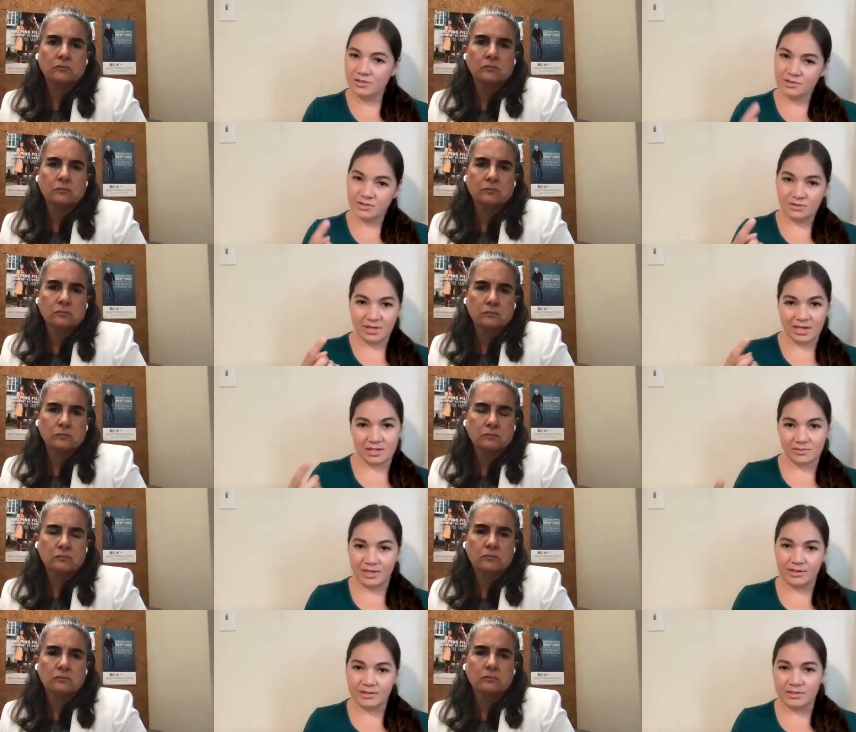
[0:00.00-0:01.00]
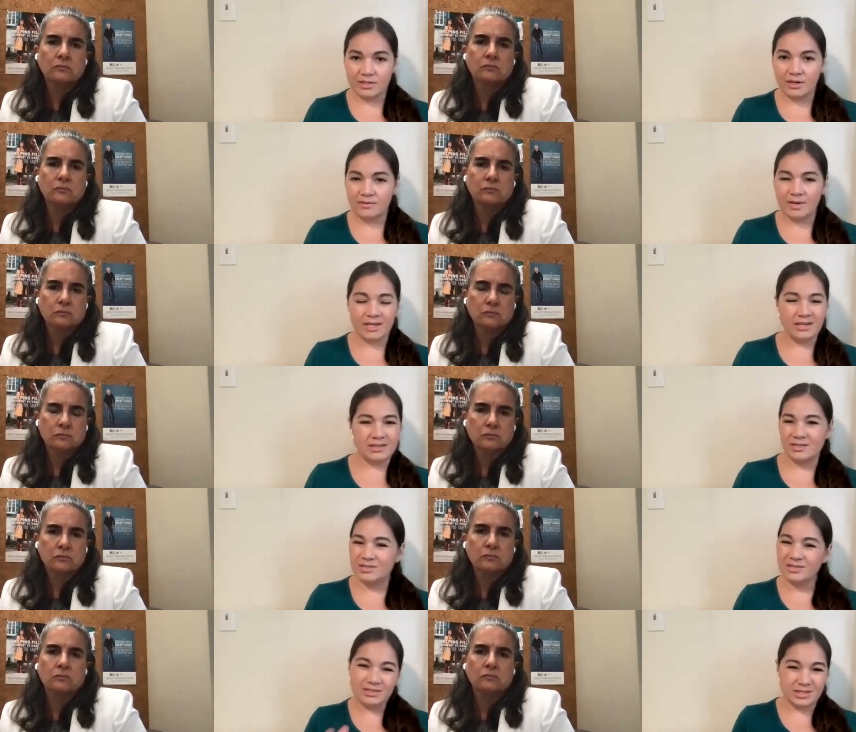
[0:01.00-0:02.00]
Speaker 1: did you do x y or z already
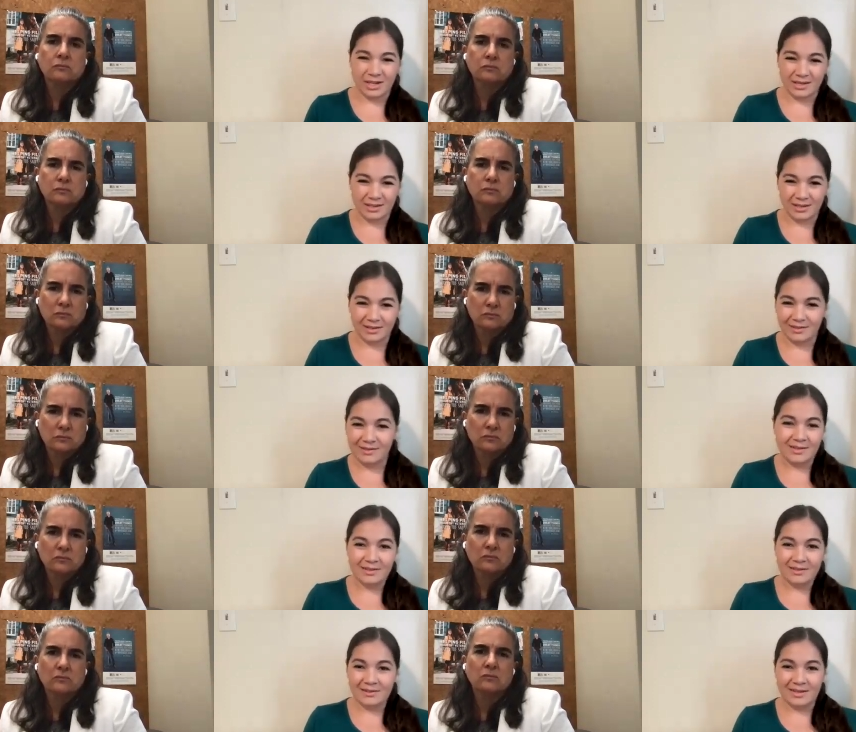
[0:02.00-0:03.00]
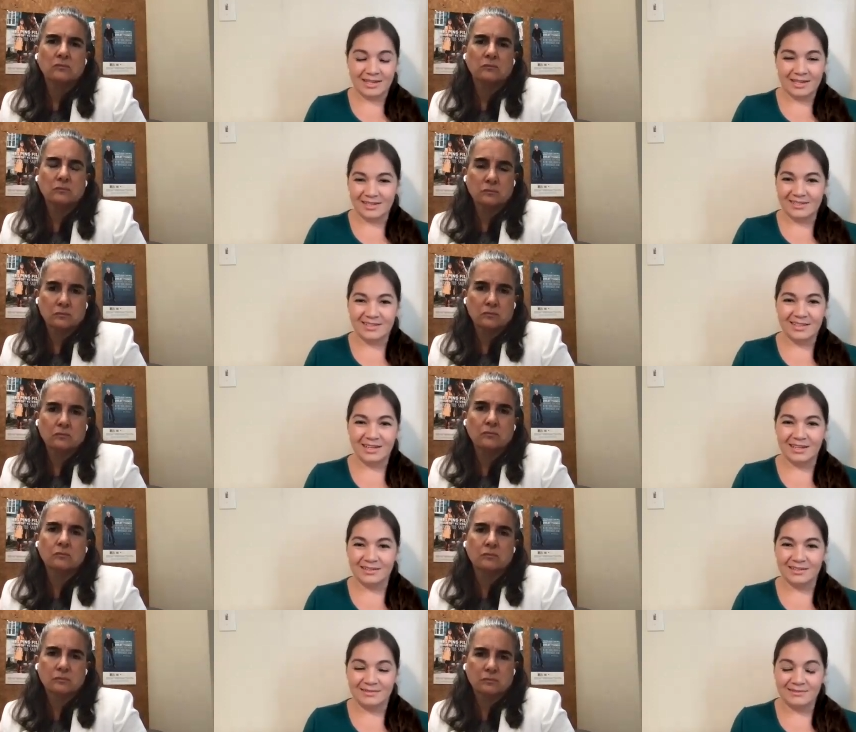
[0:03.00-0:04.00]
like just checking right mm-hmm.
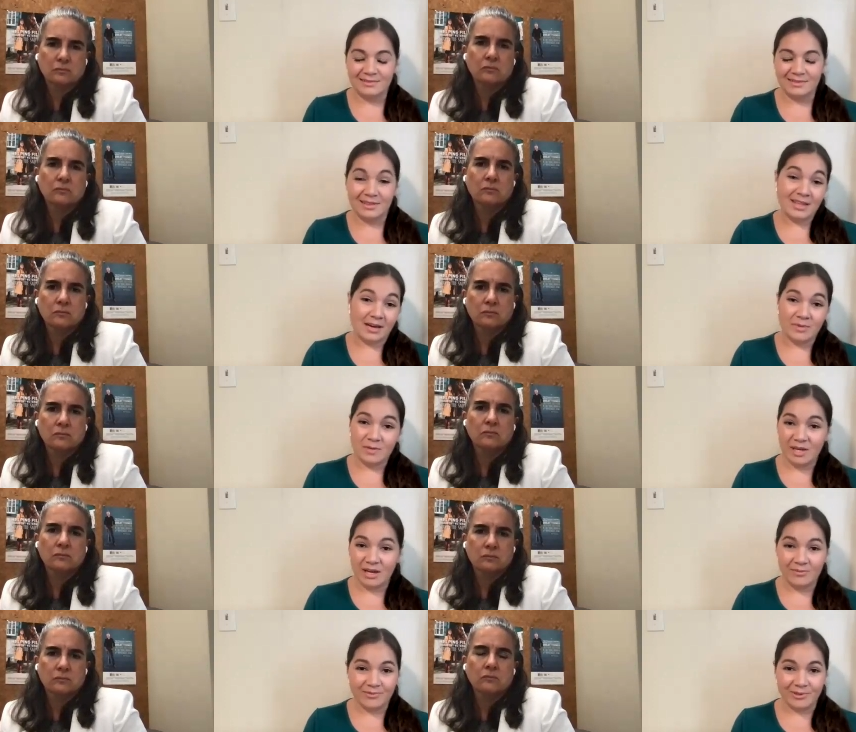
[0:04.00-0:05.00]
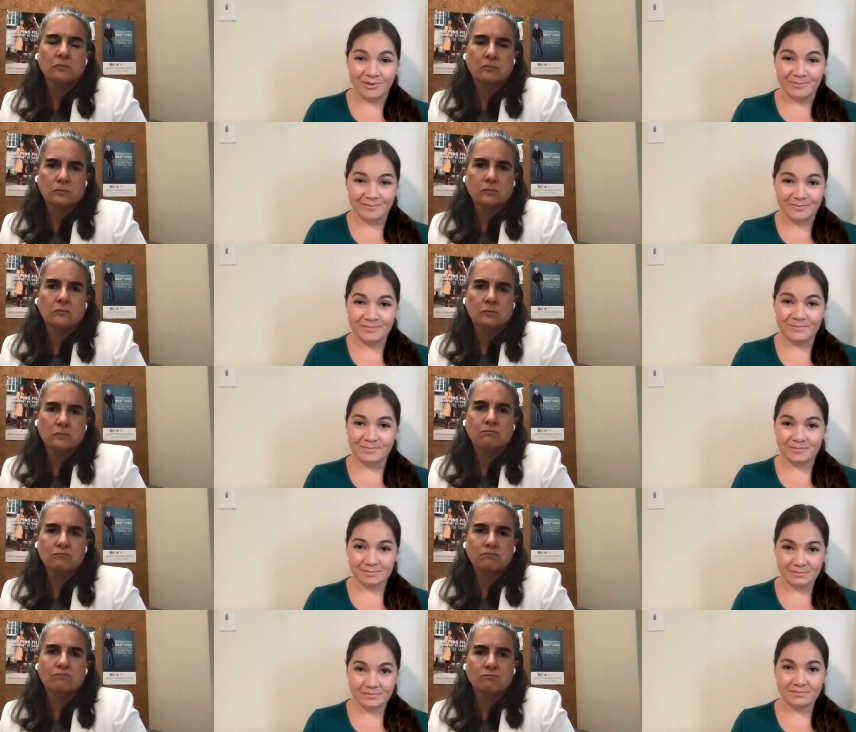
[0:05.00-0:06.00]
and that may be helpful
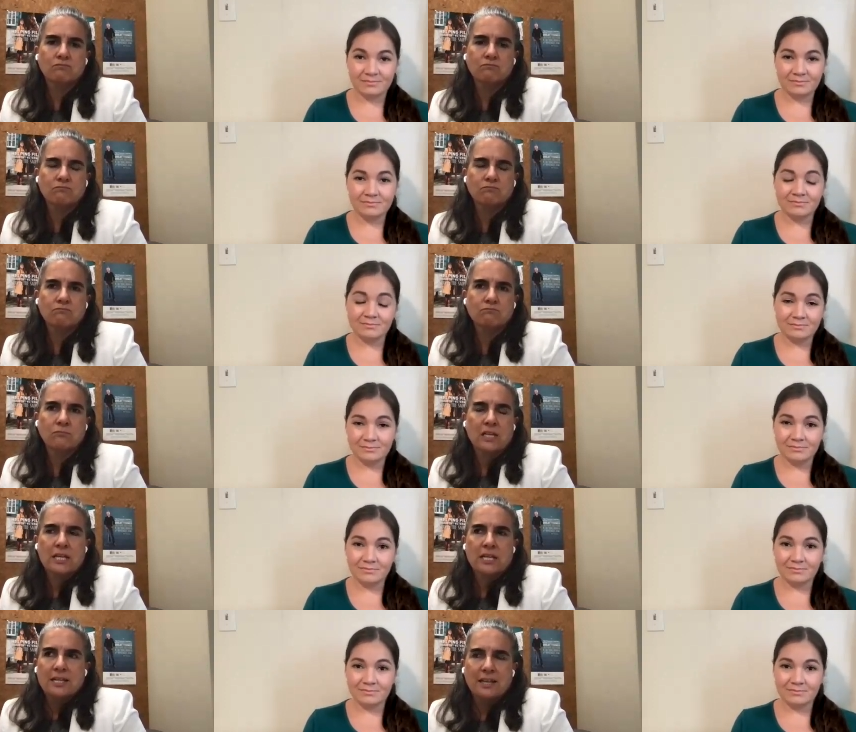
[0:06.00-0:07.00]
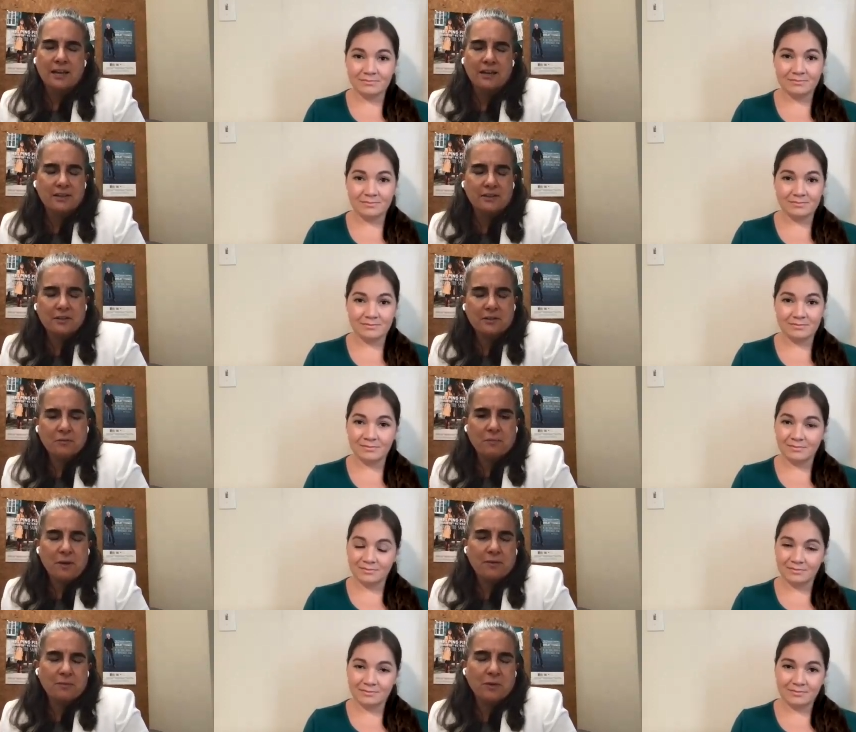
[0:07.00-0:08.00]
Speaker 2: mm-hmm. Yeah, it, it
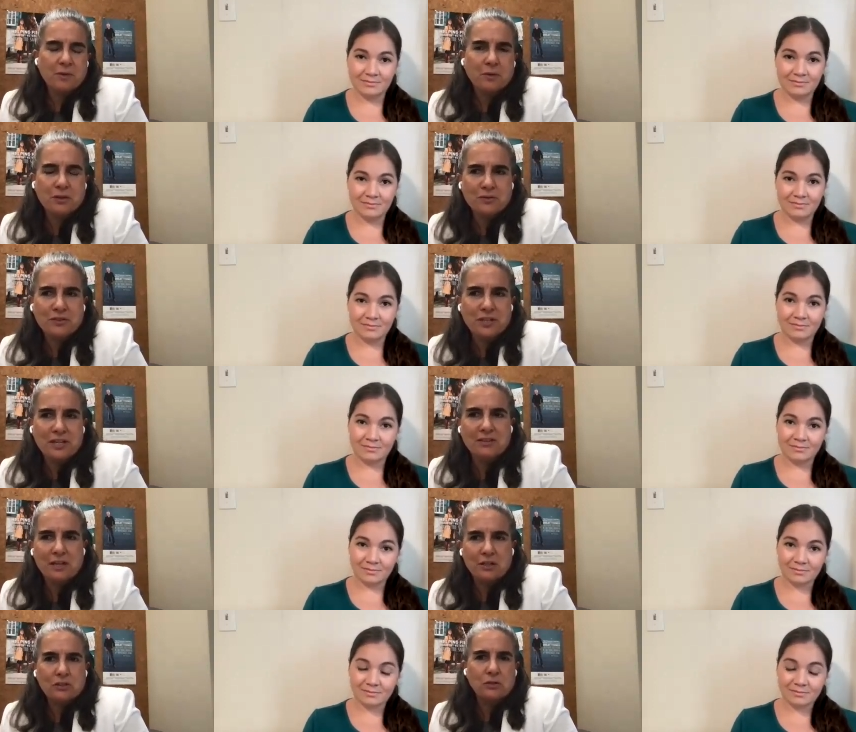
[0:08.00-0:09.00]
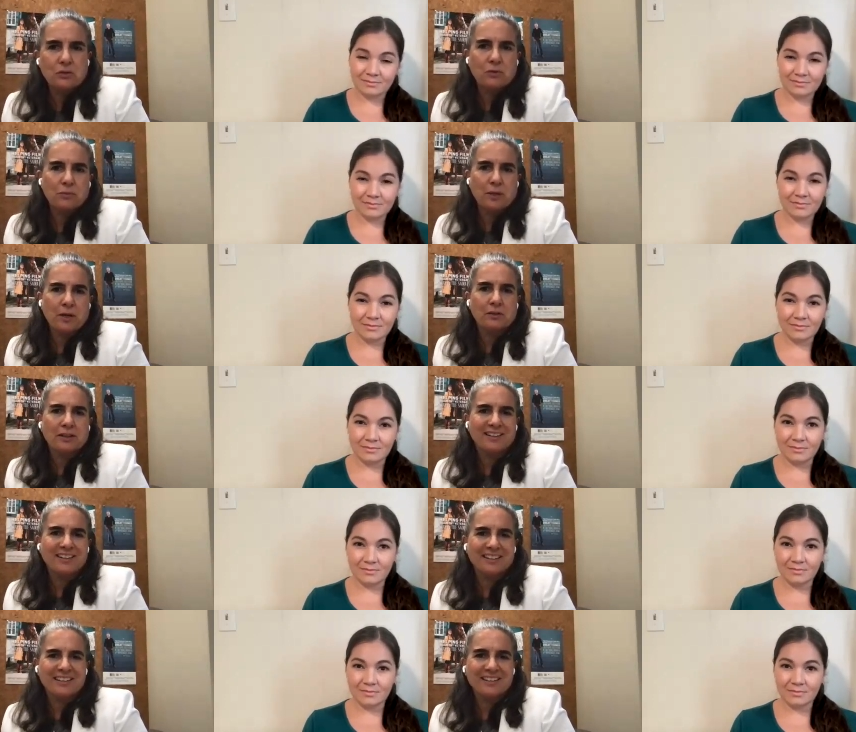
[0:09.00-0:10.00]
reminded me when you were saying that too about like
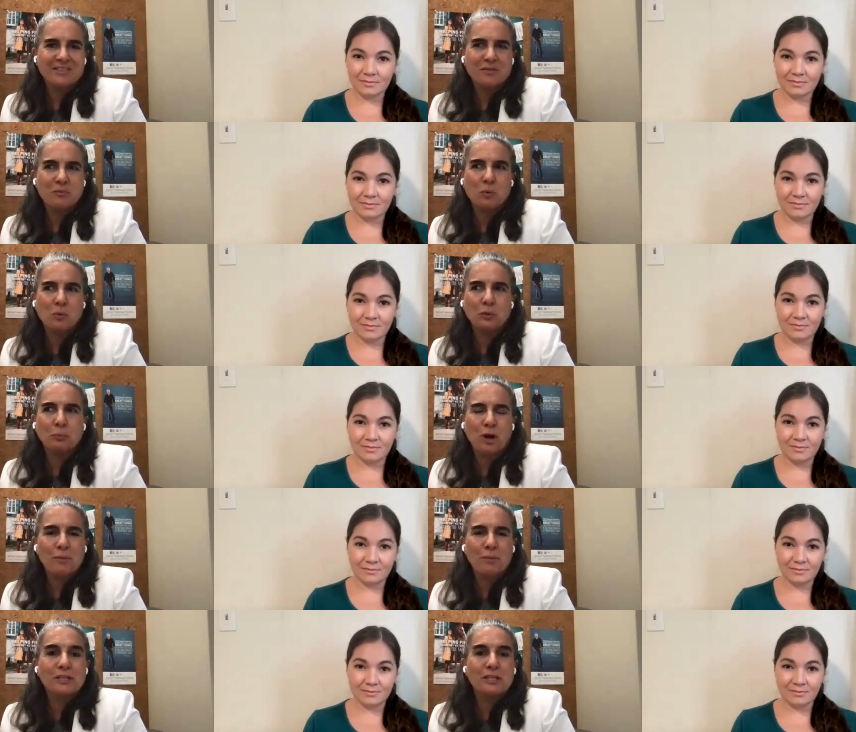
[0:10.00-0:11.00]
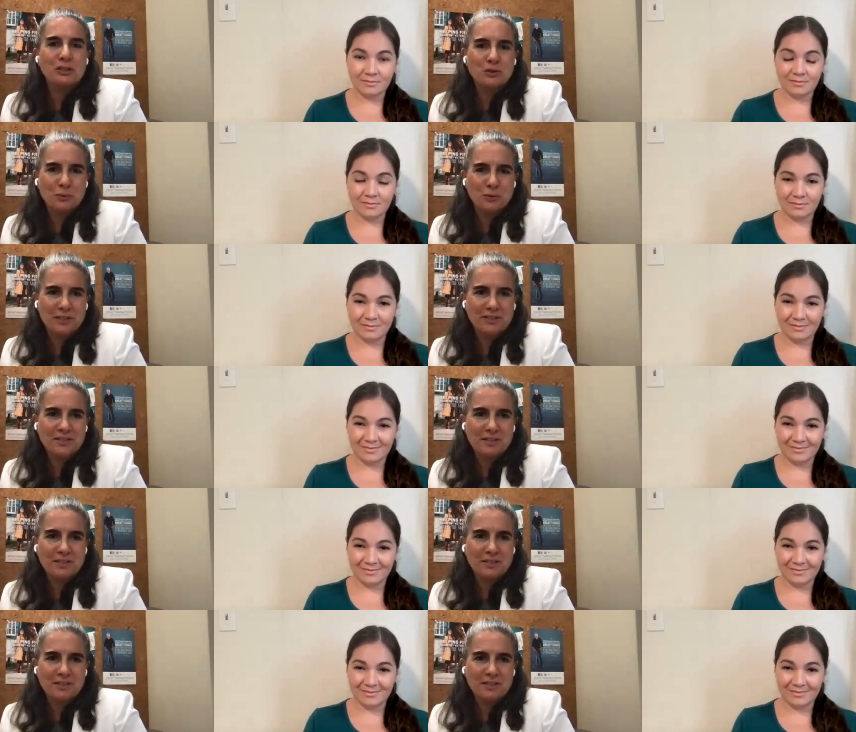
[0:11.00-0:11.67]
we're probably doing